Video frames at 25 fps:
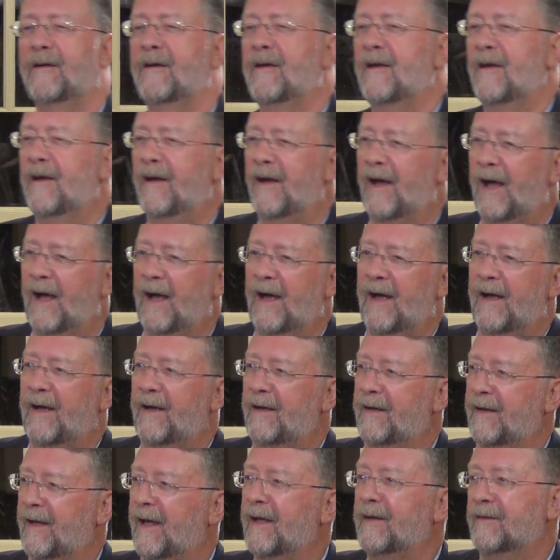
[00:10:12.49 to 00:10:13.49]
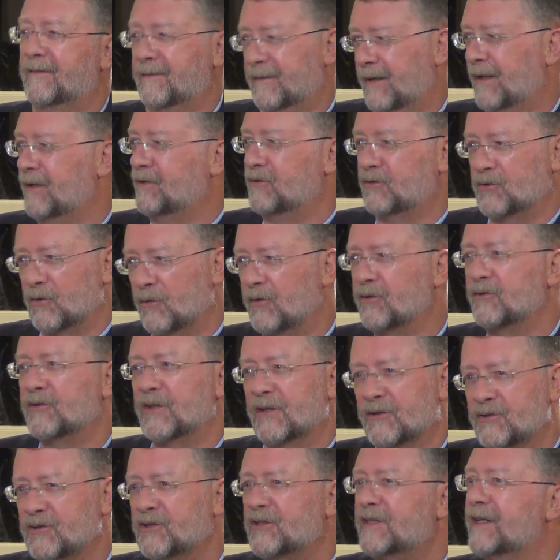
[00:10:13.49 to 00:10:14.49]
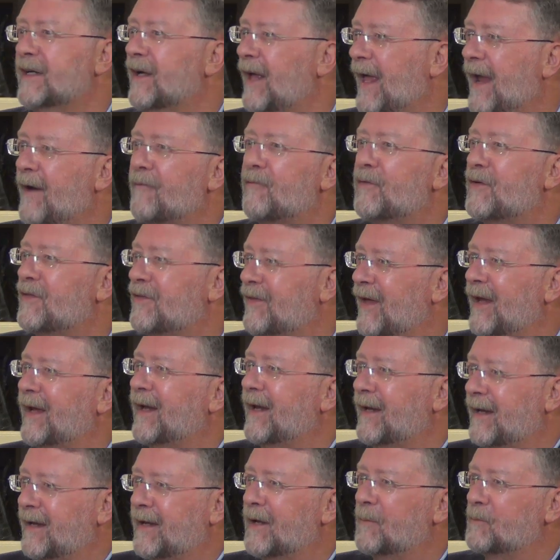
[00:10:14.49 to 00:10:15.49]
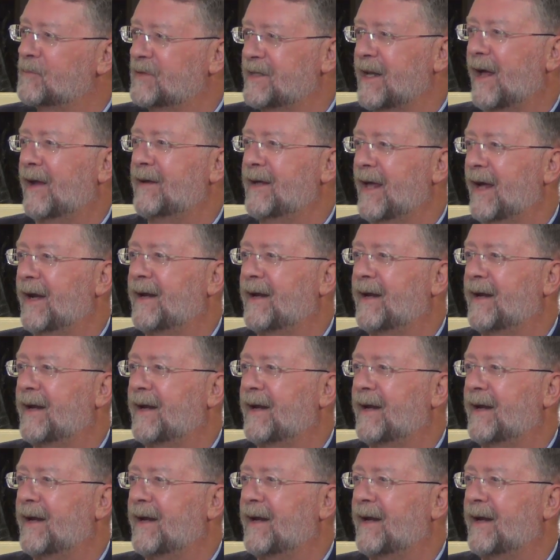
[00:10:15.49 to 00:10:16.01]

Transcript: Yeah. yeah. Uh, and, and so there's still, everything comes down to